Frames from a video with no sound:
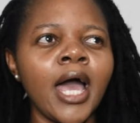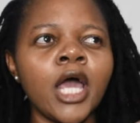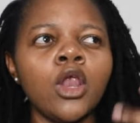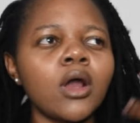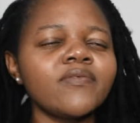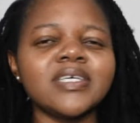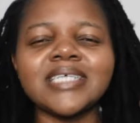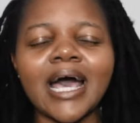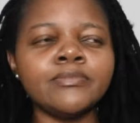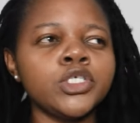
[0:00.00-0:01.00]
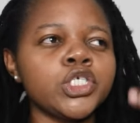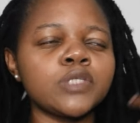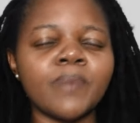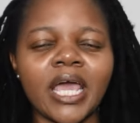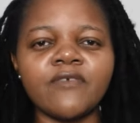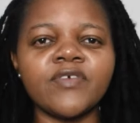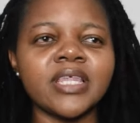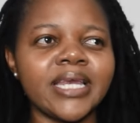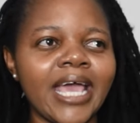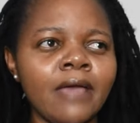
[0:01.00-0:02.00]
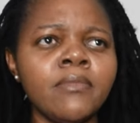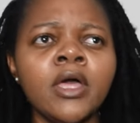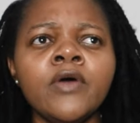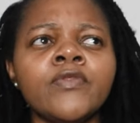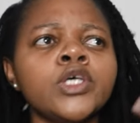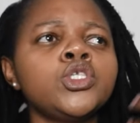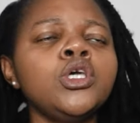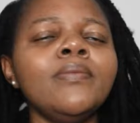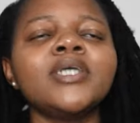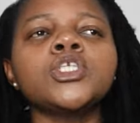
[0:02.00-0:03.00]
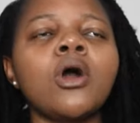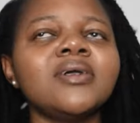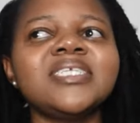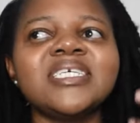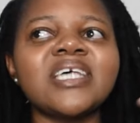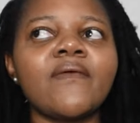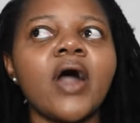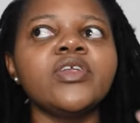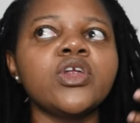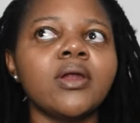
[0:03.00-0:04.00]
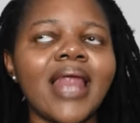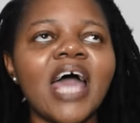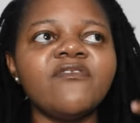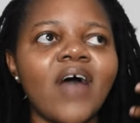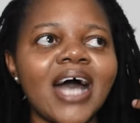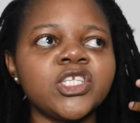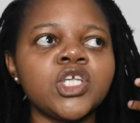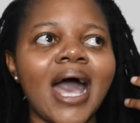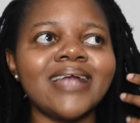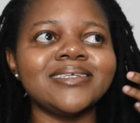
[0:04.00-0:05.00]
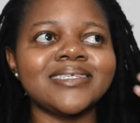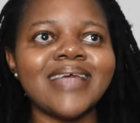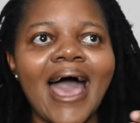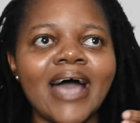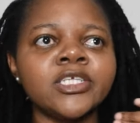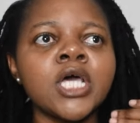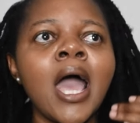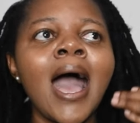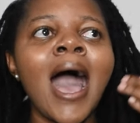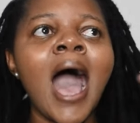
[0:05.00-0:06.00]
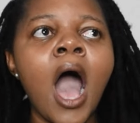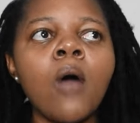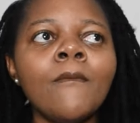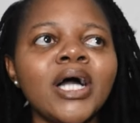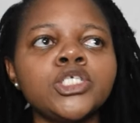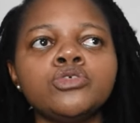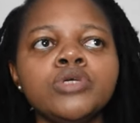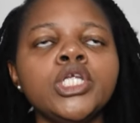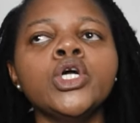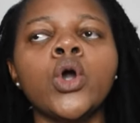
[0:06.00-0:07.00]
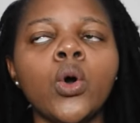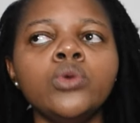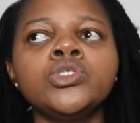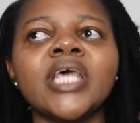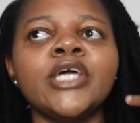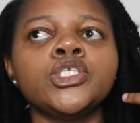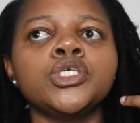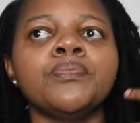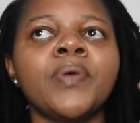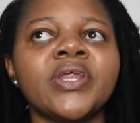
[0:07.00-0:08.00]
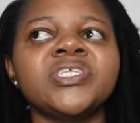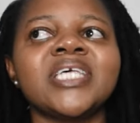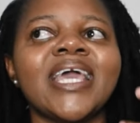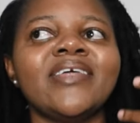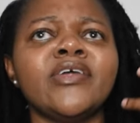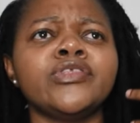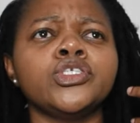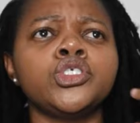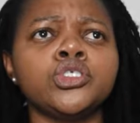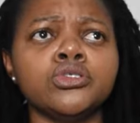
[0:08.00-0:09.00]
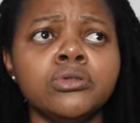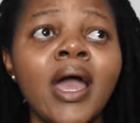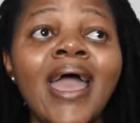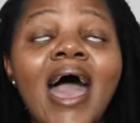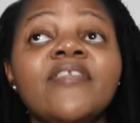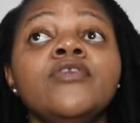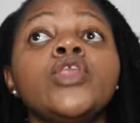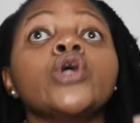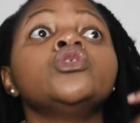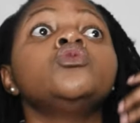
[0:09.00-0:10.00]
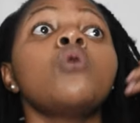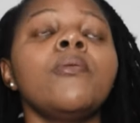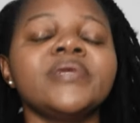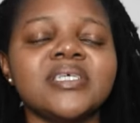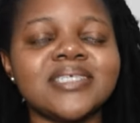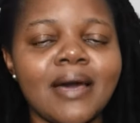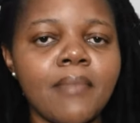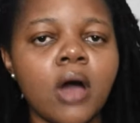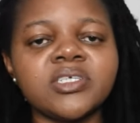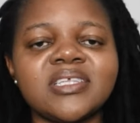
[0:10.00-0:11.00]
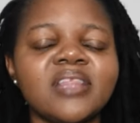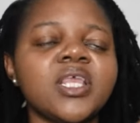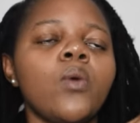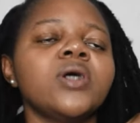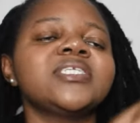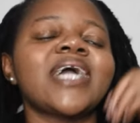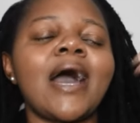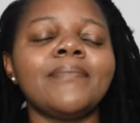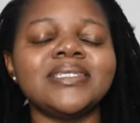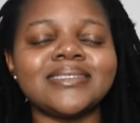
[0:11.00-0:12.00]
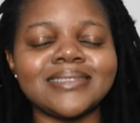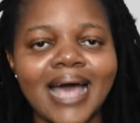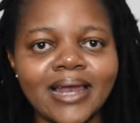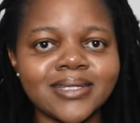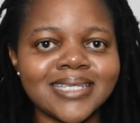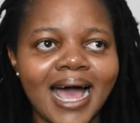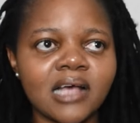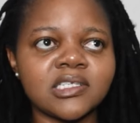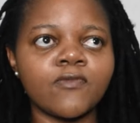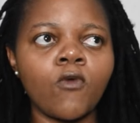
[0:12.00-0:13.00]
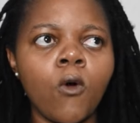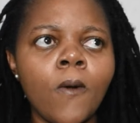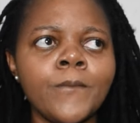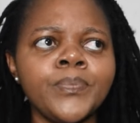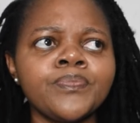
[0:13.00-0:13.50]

A lot of the times you're just paying for the name. There's too much content around it online for us to understand how much really goes into putting together the shoe, and then the exorbitant amount that they want to come and sell it to us for.